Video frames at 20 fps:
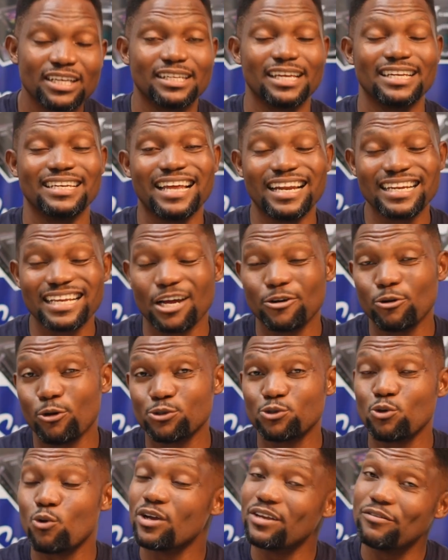Then that can
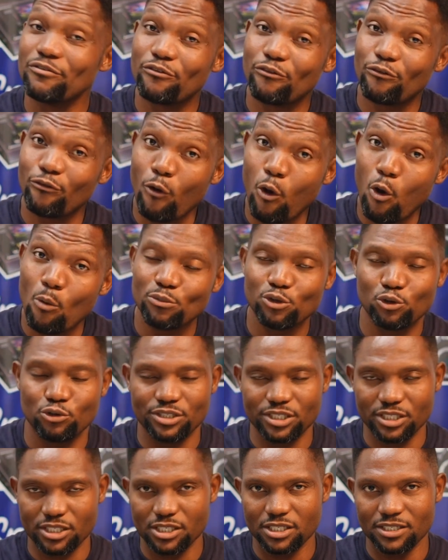also inform your
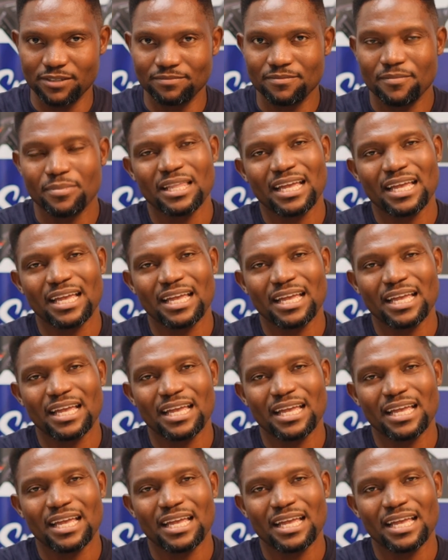decision.